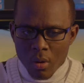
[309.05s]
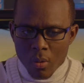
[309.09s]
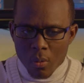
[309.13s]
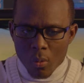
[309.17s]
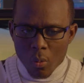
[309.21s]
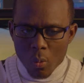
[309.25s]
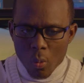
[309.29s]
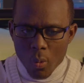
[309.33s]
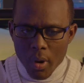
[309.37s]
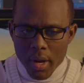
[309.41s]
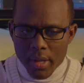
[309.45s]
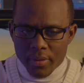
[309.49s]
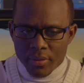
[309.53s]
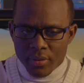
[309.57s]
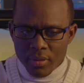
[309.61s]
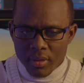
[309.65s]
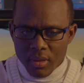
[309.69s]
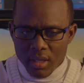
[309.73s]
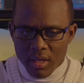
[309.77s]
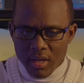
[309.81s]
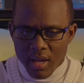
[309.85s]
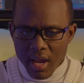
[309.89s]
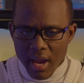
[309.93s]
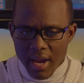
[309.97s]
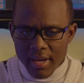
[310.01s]
When the
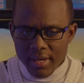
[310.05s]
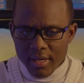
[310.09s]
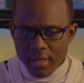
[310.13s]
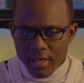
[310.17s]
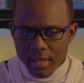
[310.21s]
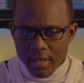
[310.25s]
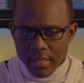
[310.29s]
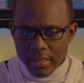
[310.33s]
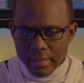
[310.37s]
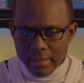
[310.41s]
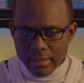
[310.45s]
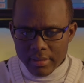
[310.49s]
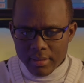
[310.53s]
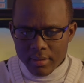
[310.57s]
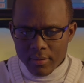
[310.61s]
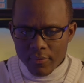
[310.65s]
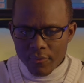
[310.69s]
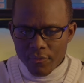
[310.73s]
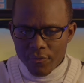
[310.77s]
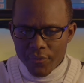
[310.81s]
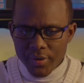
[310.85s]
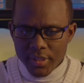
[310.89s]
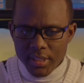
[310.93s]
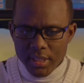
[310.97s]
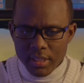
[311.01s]
Guardians
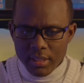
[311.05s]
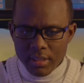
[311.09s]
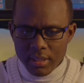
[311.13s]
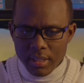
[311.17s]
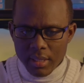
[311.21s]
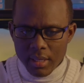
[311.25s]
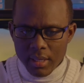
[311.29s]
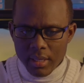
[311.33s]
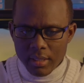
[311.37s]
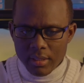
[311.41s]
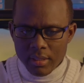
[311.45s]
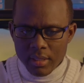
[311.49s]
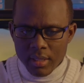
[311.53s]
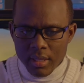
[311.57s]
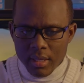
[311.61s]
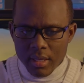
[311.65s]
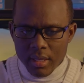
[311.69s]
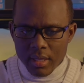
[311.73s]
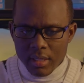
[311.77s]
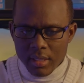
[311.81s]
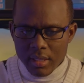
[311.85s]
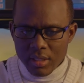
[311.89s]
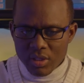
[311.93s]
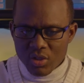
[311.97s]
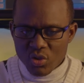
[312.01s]
visited
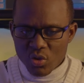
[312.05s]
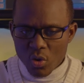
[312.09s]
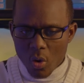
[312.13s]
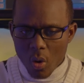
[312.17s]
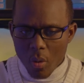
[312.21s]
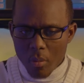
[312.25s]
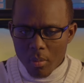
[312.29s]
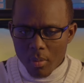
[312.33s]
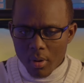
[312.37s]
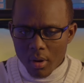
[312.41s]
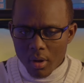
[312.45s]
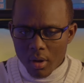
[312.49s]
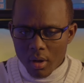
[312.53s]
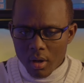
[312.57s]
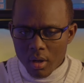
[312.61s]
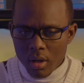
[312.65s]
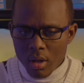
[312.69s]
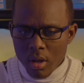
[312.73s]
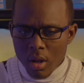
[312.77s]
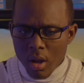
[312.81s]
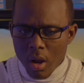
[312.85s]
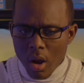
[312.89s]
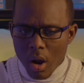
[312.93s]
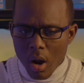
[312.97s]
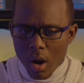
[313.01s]
in the summer,
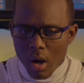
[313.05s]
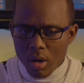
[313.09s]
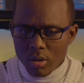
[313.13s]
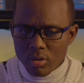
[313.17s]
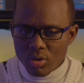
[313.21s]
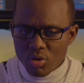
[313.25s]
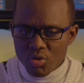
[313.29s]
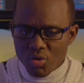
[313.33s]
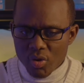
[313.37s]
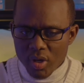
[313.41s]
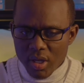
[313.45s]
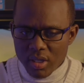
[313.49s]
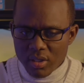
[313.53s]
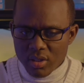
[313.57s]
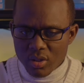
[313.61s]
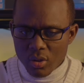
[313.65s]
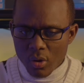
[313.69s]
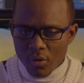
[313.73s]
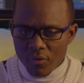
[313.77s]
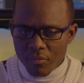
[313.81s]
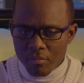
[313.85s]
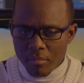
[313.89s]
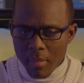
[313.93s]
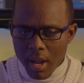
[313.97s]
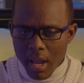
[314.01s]
hundreds
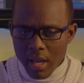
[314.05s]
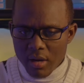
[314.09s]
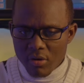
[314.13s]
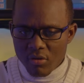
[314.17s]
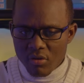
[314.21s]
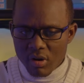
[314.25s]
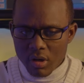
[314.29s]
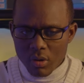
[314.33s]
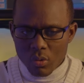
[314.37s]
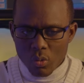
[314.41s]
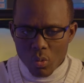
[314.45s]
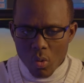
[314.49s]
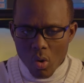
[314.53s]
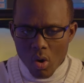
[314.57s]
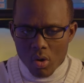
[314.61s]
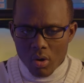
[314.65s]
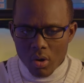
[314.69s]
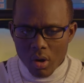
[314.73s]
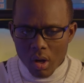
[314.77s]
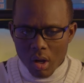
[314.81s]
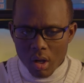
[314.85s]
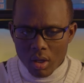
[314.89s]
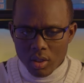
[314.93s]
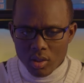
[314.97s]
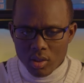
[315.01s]
of migrant
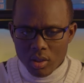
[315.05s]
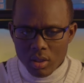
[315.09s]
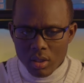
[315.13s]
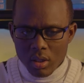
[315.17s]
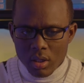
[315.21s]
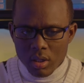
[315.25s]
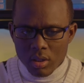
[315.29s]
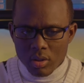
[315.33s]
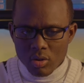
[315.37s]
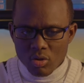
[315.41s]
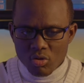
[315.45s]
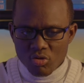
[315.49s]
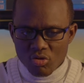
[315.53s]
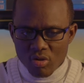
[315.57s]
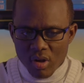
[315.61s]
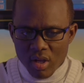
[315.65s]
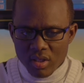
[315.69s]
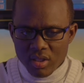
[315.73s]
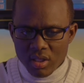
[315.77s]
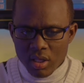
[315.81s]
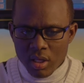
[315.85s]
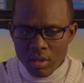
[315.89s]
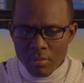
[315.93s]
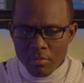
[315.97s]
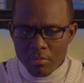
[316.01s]
workers
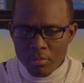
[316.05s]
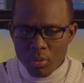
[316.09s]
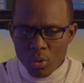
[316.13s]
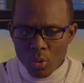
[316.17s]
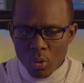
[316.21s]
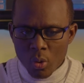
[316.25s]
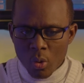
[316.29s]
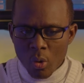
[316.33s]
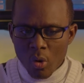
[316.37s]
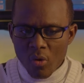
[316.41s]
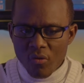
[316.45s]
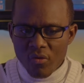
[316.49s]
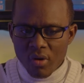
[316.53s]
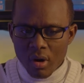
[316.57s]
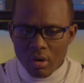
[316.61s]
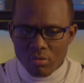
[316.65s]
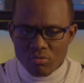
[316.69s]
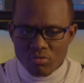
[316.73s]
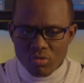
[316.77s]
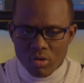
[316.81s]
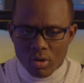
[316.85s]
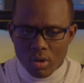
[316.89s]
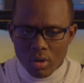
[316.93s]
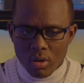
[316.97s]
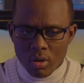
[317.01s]
dressed in blue
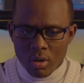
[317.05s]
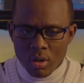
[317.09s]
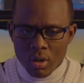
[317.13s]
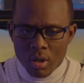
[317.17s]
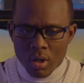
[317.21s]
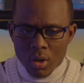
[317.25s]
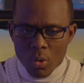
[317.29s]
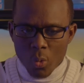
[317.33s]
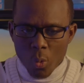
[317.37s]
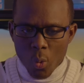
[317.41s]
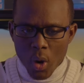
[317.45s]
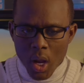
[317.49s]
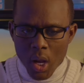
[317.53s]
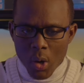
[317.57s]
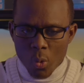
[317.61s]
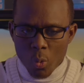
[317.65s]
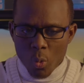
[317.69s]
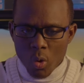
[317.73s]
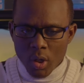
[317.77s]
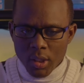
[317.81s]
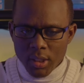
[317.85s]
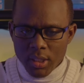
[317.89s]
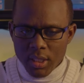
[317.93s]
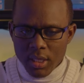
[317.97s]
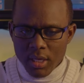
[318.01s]
overall were
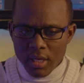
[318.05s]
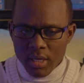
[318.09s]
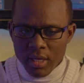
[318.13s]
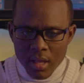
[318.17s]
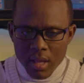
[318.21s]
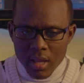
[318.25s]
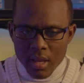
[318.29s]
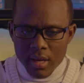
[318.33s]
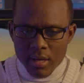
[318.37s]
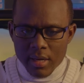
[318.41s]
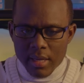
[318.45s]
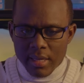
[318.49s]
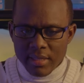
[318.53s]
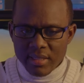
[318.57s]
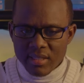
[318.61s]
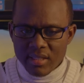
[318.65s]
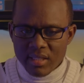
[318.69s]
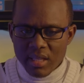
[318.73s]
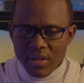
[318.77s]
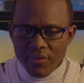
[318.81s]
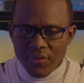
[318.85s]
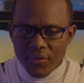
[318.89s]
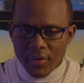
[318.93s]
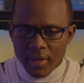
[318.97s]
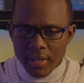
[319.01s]
working in the
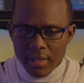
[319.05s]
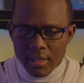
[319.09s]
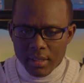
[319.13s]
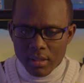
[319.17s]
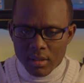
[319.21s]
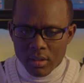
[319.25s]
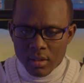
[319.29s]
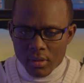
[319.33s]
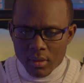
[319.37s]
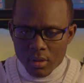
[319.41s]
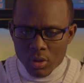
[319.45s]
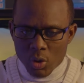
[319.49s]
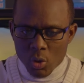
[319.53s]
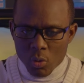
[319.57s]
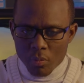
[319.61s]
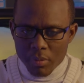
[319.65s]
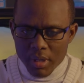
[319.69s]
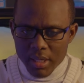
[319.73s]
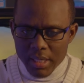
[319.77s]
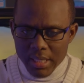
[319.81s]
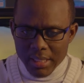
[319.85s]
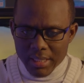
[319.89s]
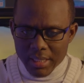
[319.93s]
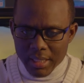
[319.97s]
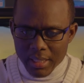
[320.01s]
stifling
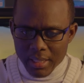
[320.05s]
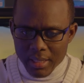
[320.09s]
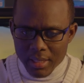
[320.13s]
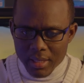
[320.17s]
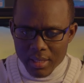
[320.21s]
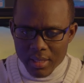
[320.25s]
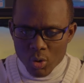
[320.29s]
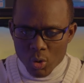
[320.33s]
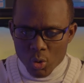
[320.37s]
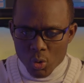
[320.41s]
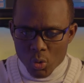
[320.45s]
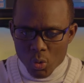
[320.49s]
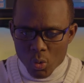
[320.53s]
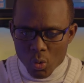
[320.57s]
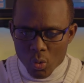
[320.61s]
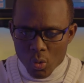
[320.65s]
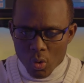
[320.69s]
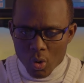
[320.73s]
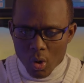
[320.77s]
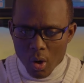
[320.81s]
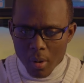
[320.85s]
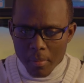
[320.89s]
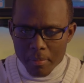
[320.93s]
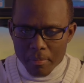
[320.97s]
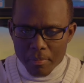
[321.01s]
humidity to
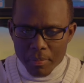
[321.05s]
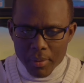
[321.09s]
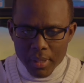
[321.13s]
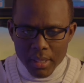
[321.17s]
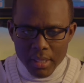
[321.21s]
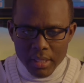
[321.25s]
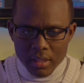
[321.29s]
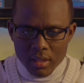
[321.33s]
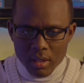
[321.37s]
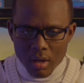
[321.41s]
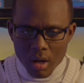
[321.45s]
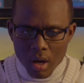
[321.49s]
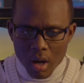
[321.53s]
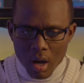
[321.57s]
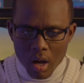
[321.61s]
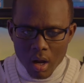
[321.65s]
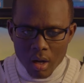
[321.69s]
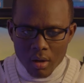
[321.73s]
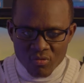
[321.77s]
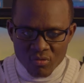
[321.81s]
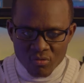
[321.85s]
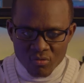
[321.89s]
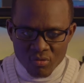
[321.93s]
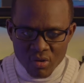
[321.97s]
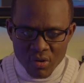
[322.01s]
complete a
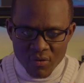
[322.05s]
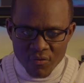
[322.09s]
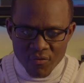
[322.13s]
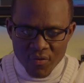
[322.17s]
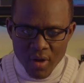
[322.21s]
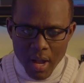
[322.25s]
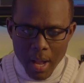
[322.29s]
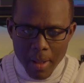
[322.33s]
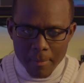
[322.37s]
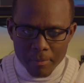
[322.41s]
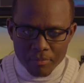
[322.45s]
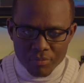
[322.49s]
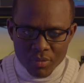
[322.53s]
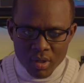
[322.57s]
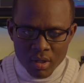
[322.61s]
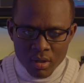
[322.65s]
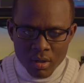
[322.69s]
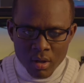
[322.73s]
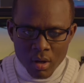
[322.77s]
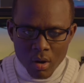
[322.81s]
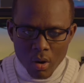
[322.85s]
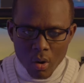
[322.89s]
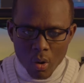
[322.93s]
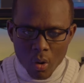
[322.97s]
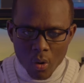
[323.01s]
revamp
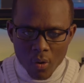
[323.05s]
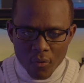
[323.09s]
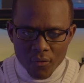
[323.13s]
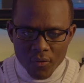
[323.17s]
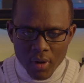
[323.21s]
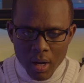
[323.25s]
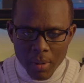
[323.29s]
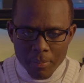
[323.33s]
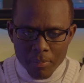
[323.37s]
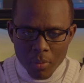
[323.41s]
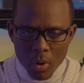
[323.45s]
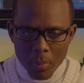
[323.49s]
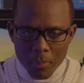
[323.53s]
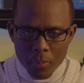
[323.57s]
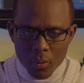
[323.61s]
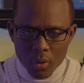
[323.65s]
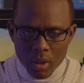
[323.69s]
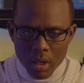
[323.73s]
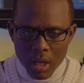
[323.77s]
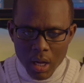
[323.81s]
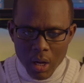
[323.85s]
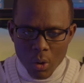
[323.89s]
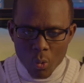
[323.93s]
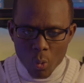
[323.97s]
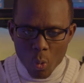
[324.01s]
of a
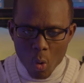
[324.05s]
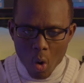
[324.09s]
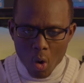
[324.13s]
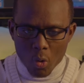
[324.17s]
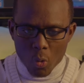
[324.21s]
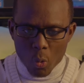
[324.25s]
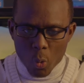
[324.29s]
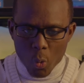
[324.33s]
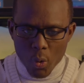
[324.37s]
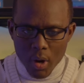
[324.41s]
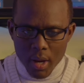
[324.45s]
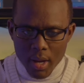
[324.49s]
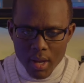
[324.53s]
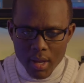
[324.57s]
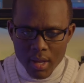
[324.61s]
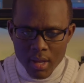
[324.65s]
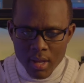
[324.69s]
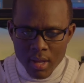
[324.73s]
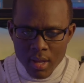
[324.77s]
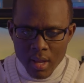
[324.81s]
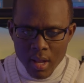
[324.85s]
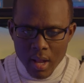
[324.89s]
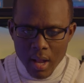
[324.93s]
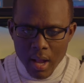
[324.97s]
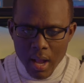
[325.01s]
popular walkway
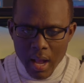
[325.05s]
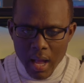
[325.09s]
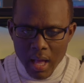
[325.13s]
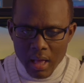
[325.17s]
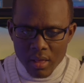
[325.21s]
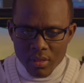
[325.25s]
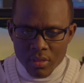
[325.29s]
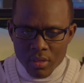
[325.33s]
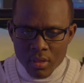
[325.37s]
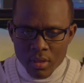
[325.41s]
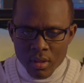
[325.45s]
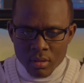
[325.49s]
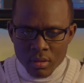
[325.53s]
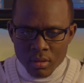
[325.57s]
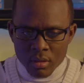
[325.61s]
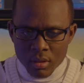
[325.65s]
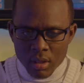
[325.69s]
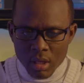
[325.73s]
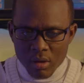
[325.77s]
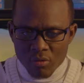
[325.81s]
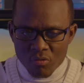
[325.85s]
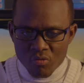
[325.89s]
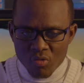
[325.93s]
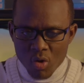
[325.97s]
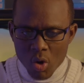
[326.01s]
and the
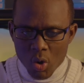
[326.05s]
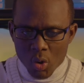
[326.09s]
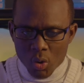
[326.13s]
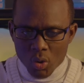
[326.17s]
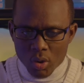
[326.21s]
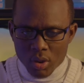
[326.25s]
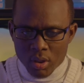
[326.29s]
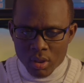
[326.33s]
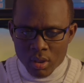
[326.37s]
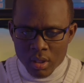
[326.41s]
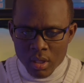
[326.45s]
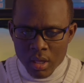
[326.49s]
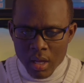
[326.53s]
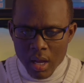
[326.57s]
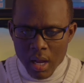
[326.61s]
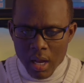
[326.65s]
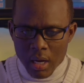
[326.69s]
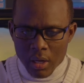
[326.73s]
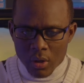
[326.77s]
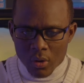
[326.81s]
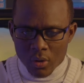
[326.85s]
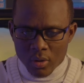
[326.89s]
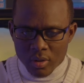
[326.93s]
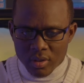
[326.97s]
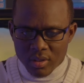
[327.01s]
road
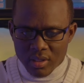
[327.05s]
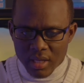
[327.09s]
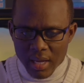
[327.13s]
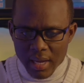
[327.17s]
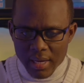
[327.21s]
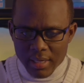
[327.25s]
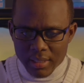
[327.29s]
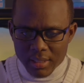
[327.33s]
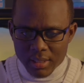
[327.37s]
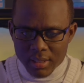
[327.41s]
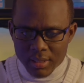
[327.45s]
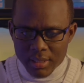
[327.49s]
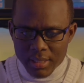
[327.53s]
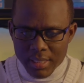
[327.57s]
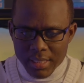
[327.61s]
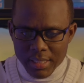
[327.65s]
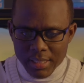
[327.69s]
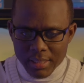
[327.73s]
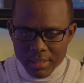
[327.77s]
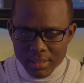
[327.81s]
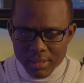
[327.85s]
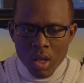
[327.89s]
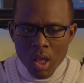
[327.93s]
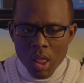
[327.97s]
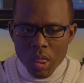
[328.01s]
alongside it,
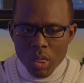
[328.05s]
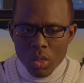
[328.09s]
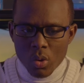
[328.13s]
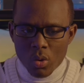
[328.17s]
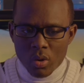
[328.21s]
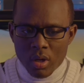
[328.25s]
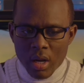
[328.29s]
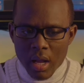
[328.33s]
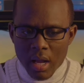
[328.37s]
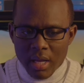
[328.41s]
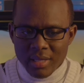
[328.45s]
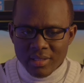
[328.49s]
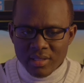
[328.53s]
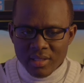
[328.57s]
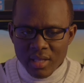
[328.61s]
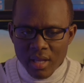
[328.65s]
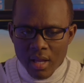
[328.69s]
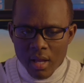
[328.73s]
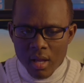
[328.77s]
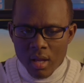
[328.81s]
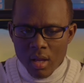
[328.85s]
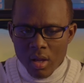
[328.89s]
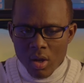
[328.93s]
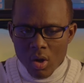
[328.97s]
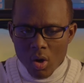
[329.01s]
known as
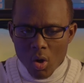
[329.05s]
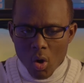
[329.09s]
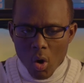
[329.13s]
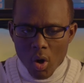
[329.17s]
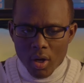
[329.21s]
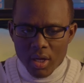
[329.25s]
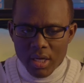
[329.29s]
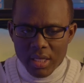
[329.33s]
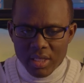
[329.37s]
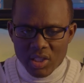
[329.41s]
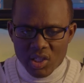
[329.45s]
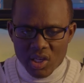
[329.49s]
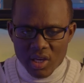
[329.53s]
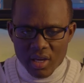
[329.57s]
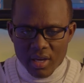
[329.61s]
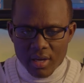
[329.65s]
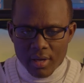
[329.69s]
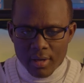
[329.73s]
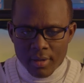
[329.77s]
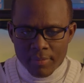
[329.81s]
the Corniche,